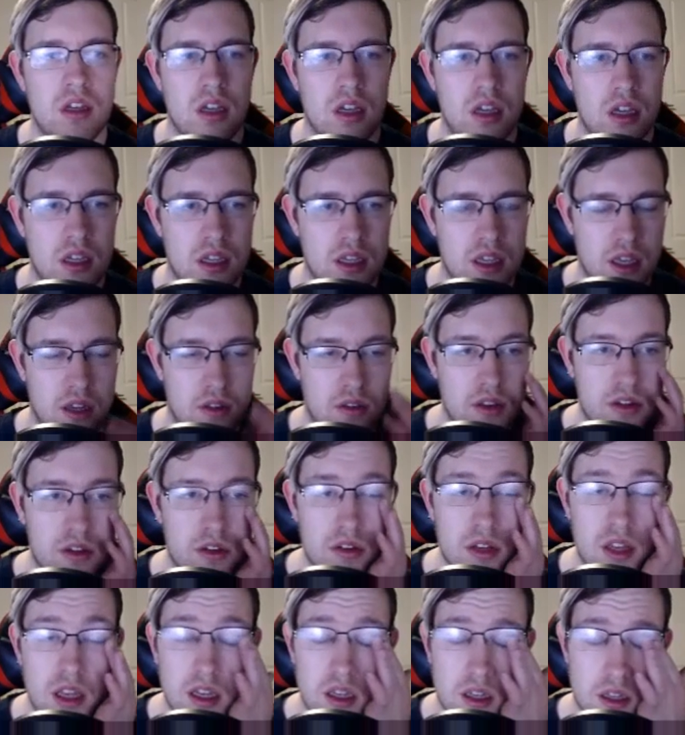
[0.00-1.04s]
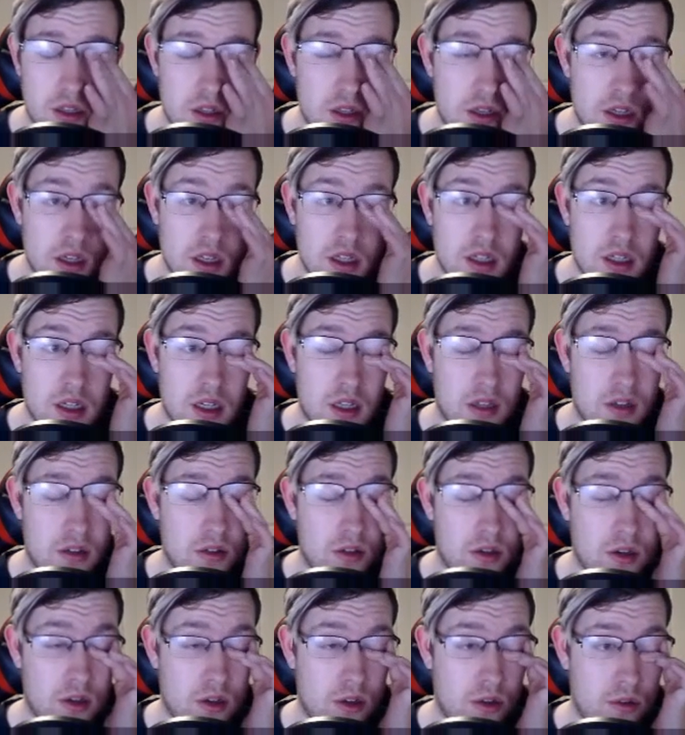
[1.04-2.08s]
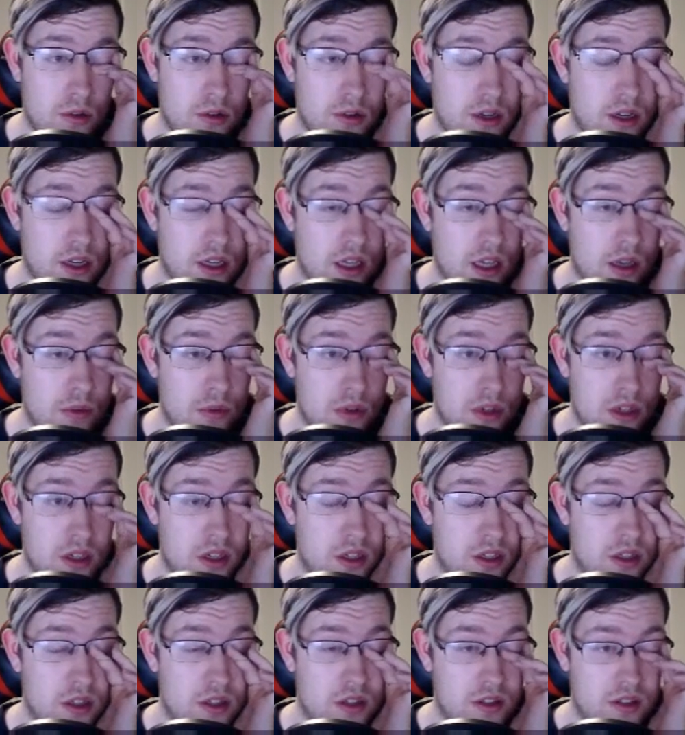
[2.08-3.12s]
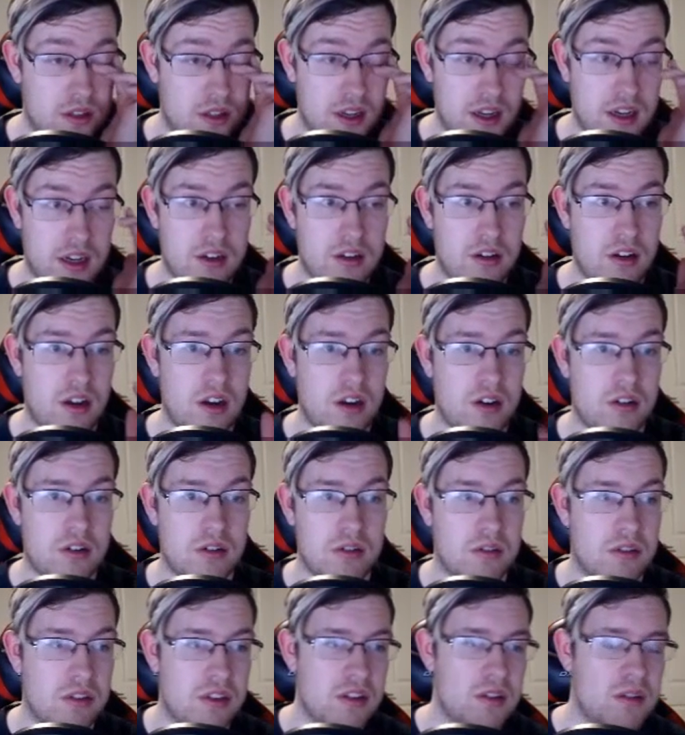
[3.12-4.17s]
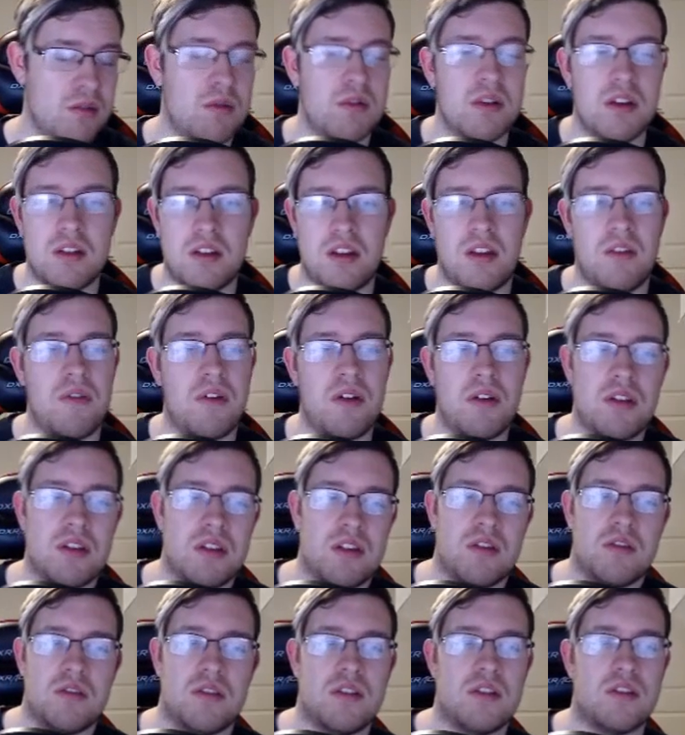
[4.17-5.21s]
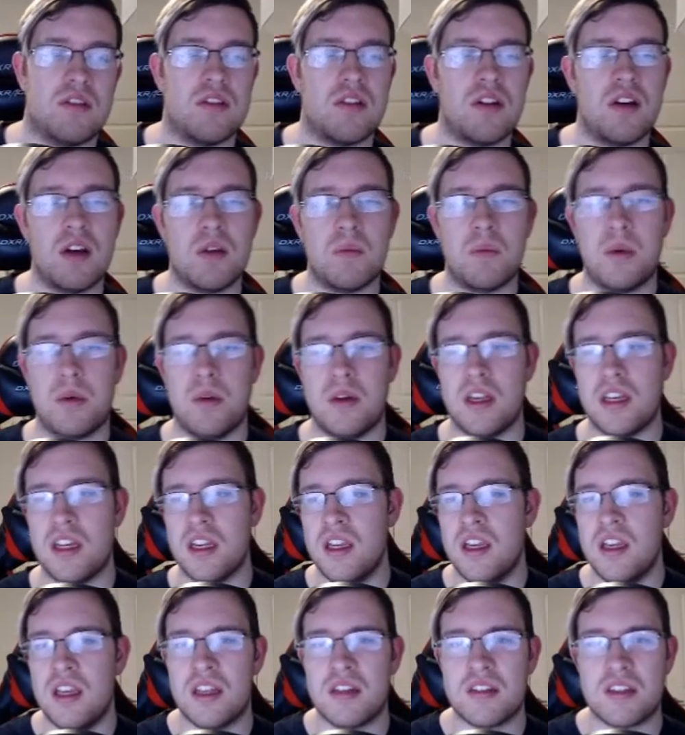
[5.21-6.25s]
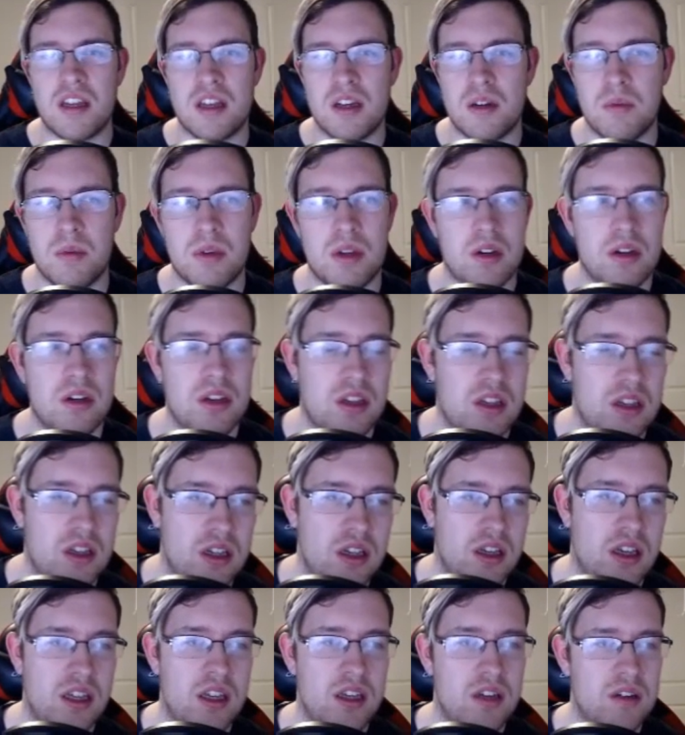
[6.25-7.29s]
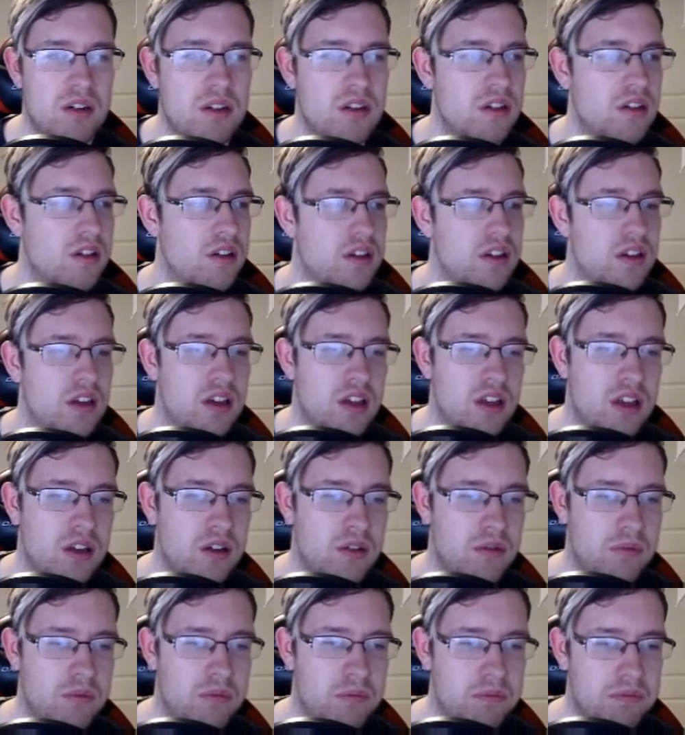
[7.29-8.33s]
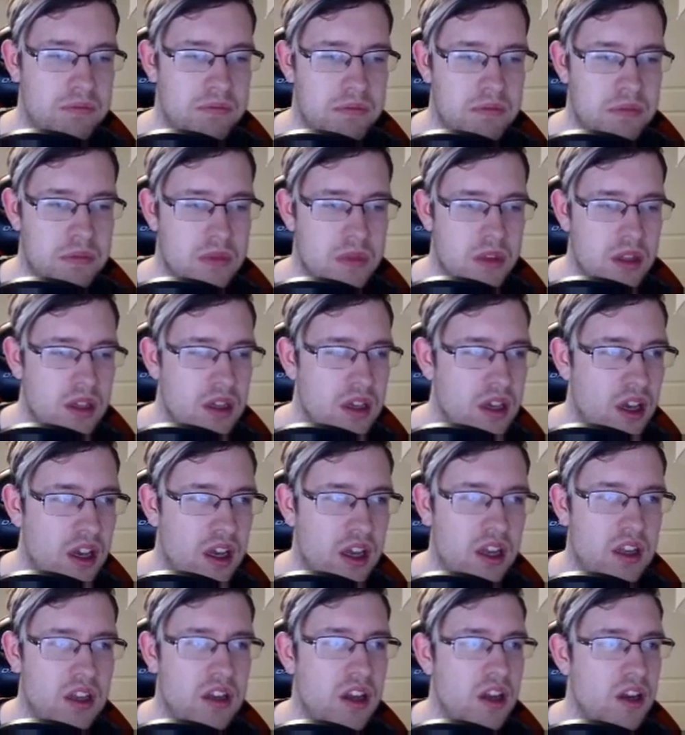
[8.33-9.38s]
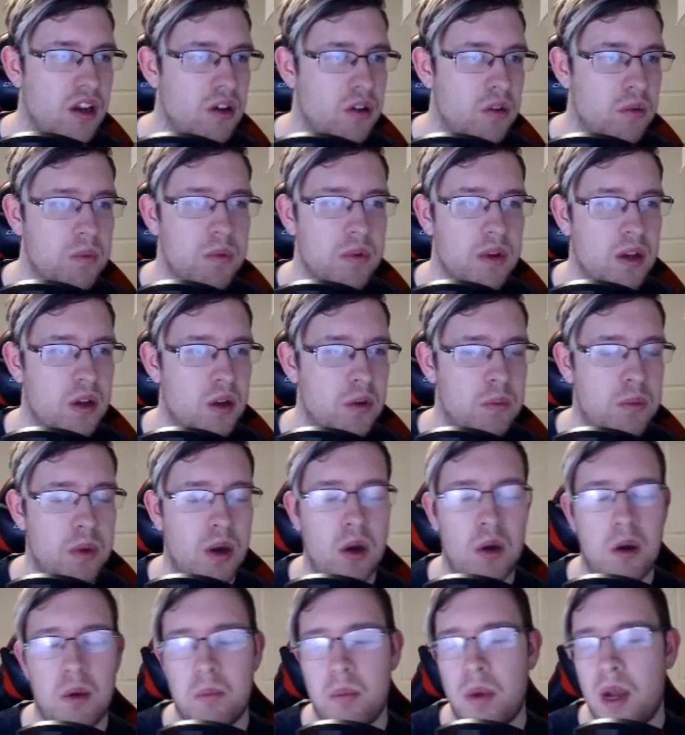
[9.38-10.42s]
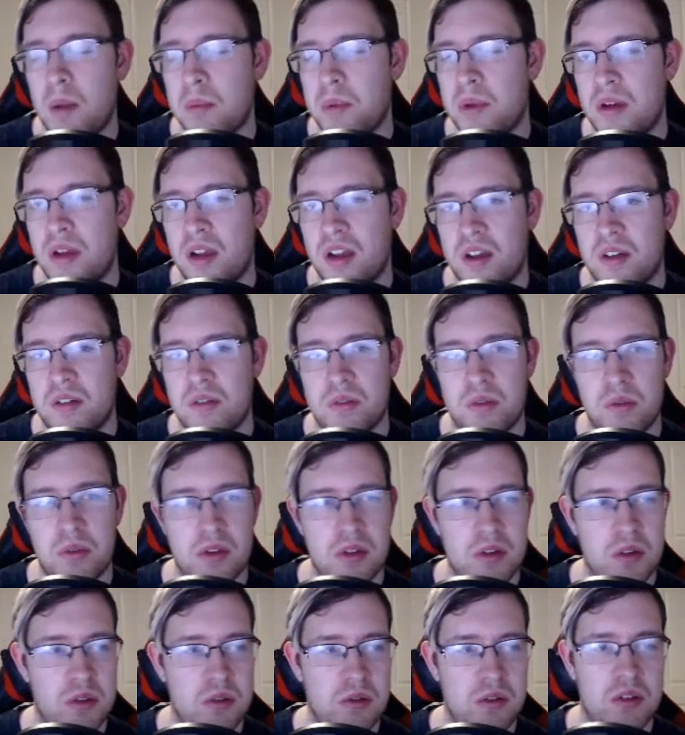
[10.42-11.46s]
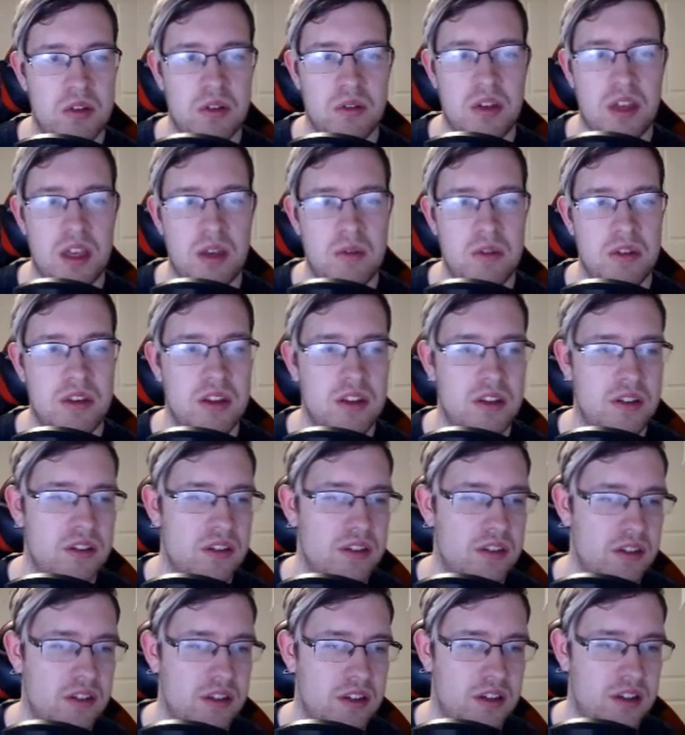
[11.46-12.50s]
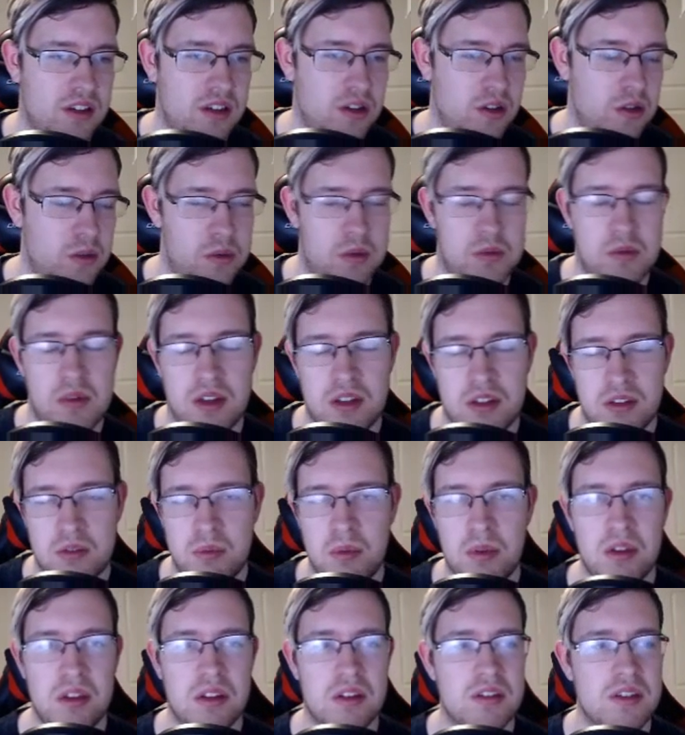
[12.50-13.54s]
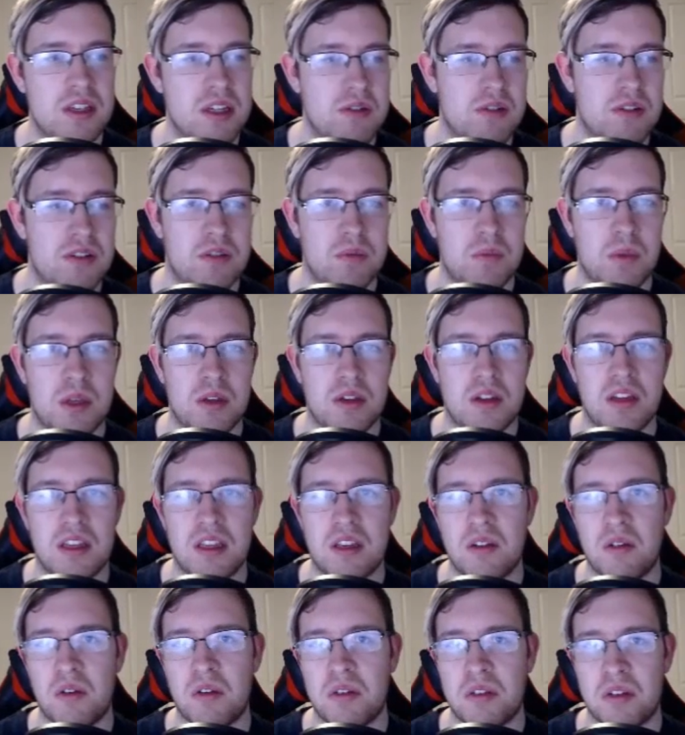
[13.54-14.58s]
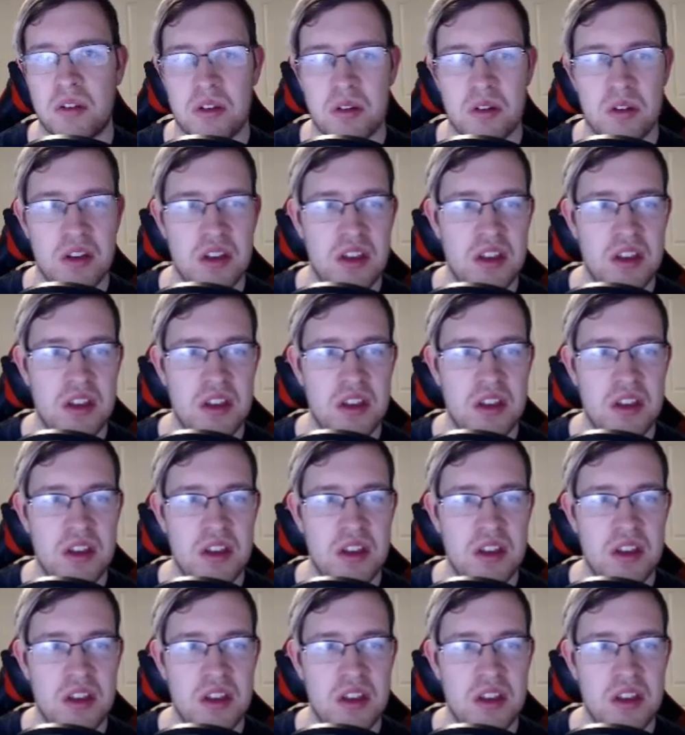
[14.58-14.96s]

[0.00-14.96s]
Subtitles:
He had this deck, and so I'm going to deck doctor this one because I felt like it was a good starting point. It's kind of weird. I didn't. I hope Papa Nav 123 is okay with this. I hope I'm not spilling his secrets, but he also